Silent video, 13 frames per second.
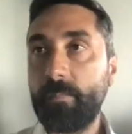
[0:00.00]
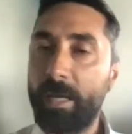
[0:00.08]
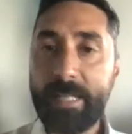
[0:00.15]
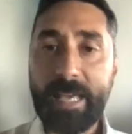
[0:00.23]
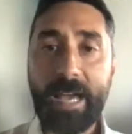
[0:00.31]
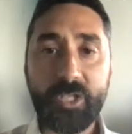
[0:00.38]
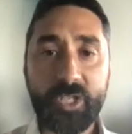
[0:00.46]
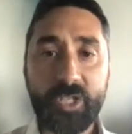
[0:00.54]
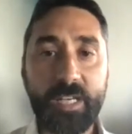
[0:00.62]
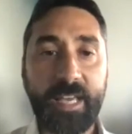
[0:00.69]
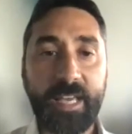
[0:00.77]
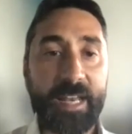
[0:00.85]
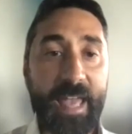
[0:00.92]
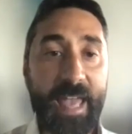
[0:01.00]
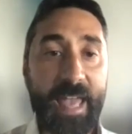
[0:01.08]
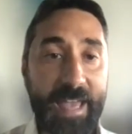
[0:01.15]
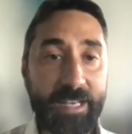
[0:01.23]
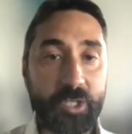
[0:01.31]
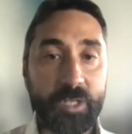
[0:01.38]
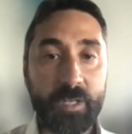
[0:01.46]
They actually kind of
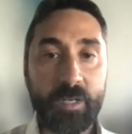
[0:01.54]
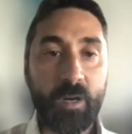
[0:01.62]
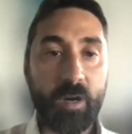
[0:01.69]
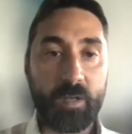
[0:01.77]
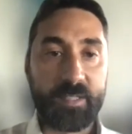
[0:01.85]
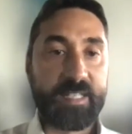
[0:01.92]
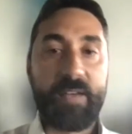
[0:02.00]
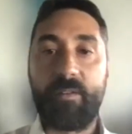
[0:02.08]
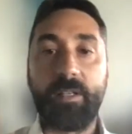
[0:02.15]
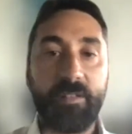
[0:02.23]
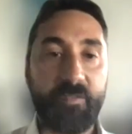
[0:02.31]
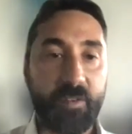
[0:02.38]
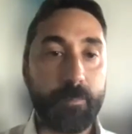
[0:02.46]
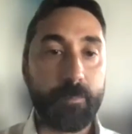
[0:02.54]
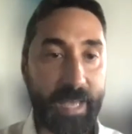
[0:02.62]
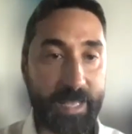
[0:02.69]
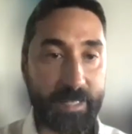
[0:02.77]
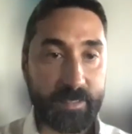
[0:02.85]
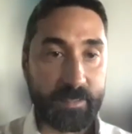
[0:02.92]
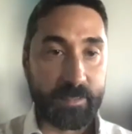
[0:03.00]
edge on several different
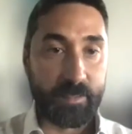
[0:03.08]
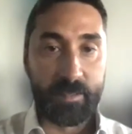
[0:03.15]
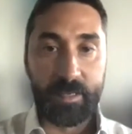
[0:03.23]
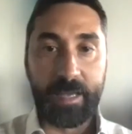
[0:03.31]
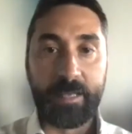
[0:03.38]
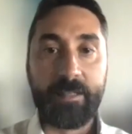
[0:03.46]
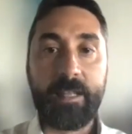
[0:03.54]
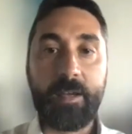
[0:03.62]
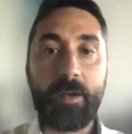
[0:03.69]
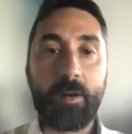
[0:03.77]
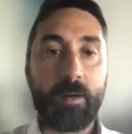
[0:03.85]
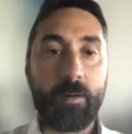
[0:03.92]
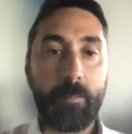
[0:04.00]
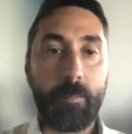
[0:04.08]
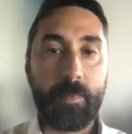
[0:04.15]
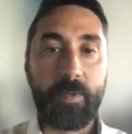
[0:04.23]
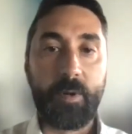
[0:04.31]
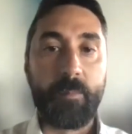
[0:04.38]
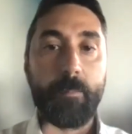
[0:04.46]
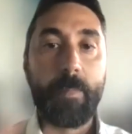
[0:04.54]
bets. And
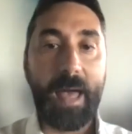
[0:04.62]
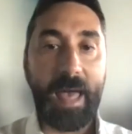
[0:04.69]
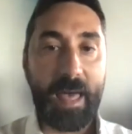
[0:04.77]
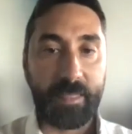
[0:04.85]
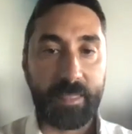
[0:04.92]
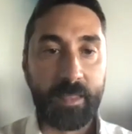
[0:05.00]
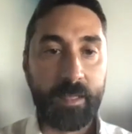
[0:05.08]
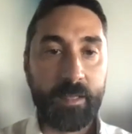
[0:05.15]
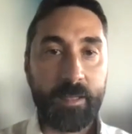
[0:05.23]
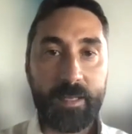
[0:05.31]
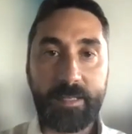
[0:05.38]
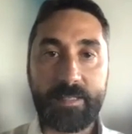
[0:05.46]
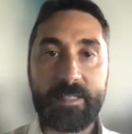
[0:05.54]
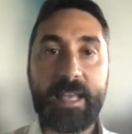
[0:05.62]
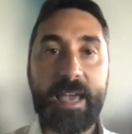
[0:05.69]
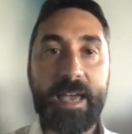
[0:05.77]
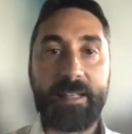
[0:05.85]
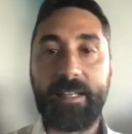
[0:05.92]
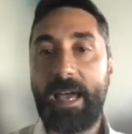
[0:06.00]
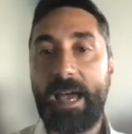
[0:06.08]
their math is
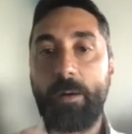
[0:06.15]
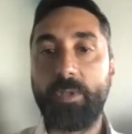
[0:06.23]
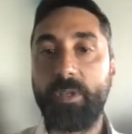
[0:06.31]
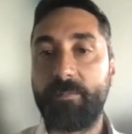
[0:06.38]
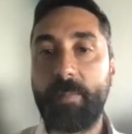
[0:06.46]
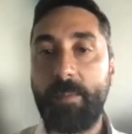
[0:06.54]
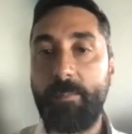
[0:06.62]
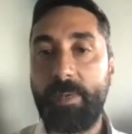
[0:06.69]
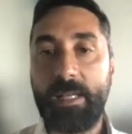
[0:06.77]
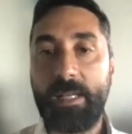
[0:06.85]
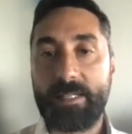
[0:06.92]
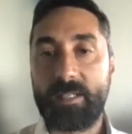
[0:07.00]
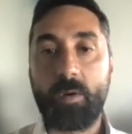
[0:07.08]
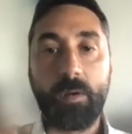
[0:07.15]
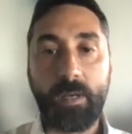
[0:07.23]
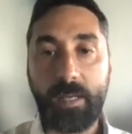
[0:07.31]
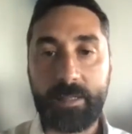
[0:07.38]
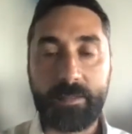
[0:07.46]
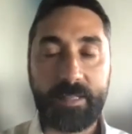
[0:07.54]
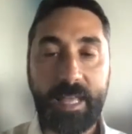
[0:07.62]
that out of maybe, let's call
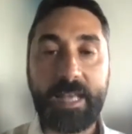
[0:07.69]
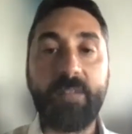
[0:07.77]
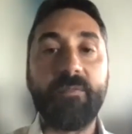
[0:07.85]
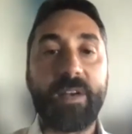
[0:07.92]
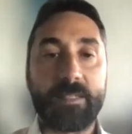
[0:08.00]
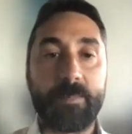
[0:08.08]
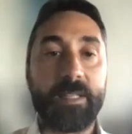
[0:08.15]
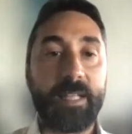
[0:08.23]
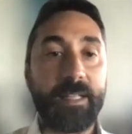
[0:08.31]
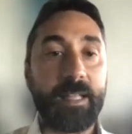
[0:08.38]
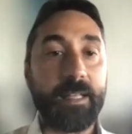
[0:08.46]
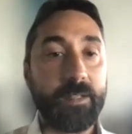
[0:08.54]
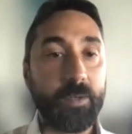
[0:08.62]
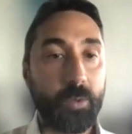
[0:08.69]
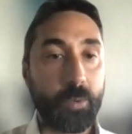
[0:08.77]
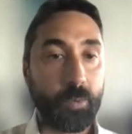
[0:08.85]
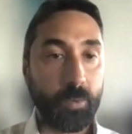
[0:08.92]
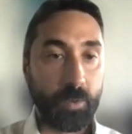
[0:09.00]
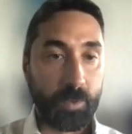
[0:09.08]
it 10 investment that they do,